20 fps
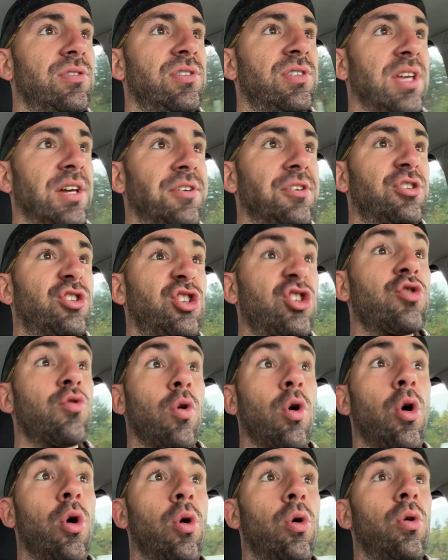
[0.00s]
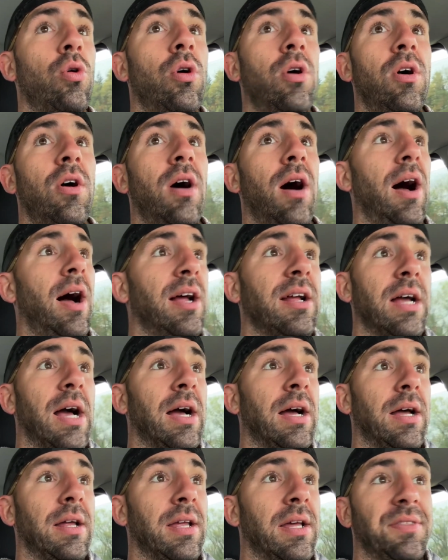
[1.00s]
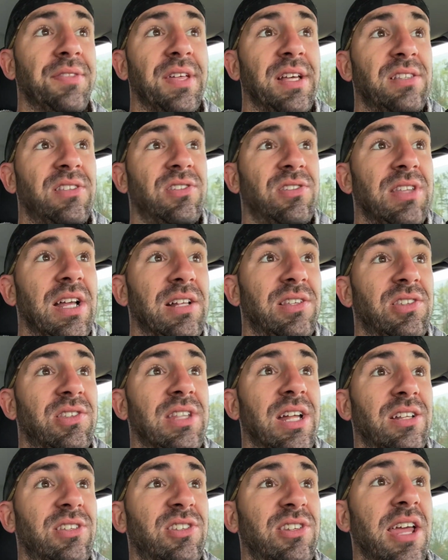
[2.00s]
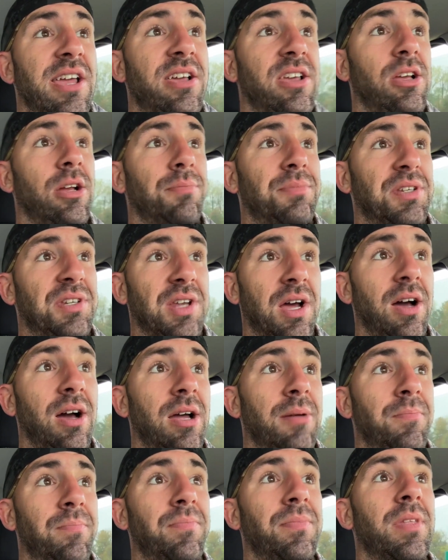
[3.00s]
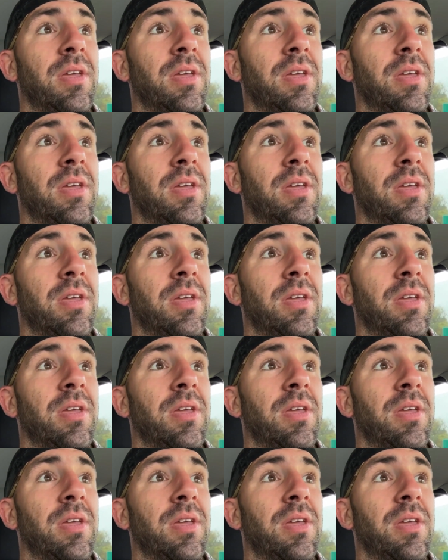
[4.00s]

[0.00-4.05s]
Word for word: tend to scroll I, I that's that's that's taking up the time